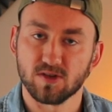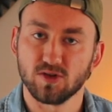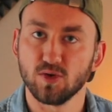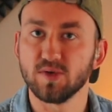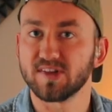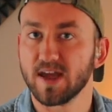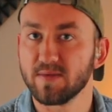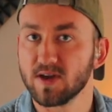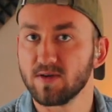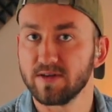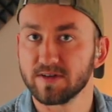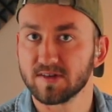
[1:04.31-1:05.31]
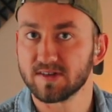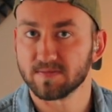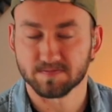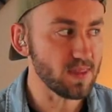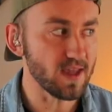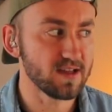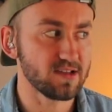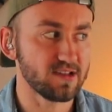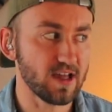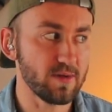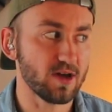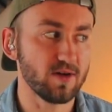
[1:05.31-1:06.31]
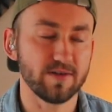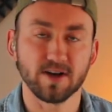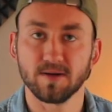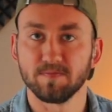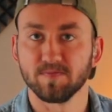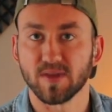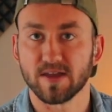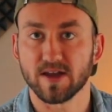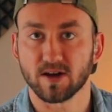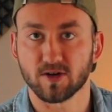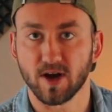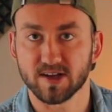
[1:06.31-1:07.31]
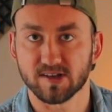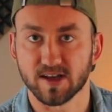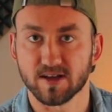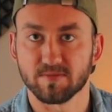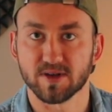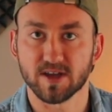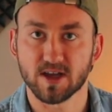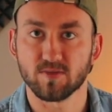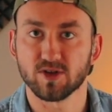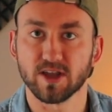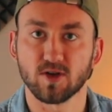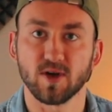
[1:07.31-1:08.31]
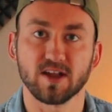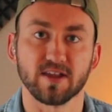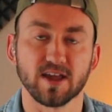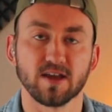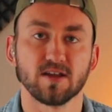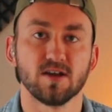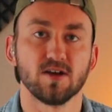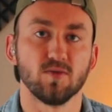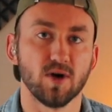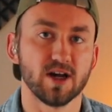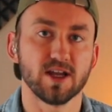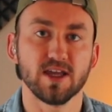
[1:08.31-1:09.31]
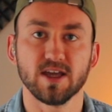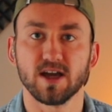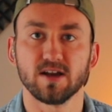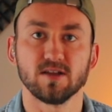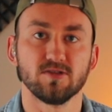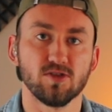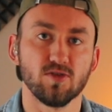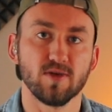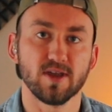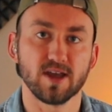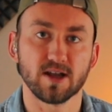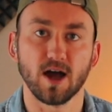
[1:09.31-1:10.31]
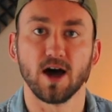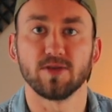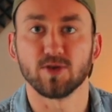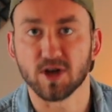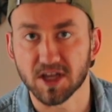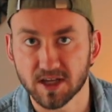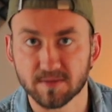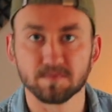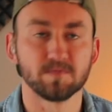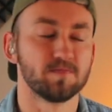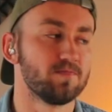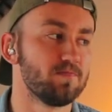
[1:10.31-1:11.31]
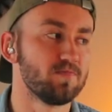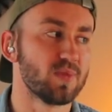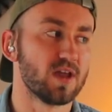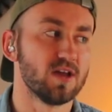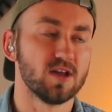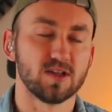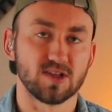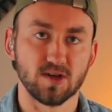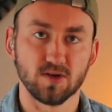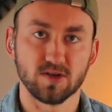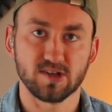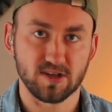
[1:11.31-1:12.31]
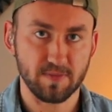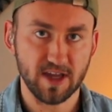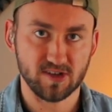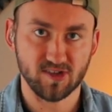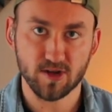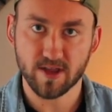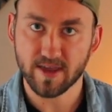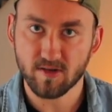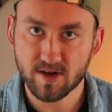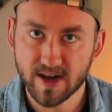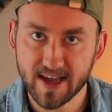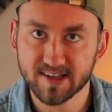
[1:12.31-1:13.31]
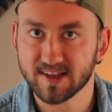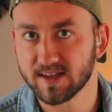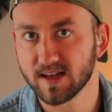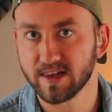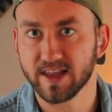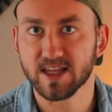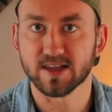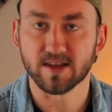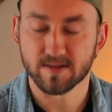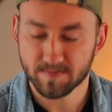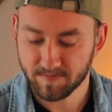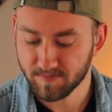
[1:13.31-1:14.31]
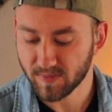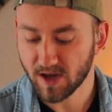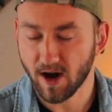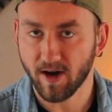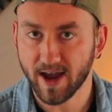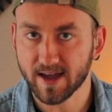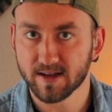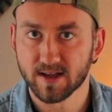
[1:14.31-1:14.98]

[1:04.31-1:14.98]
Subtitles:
2 semiquavers. It's a semiquaver and then a crotchet, but they come really quickly. 1E and a 2E and 3. So just make sure that they're nice and clean, alright?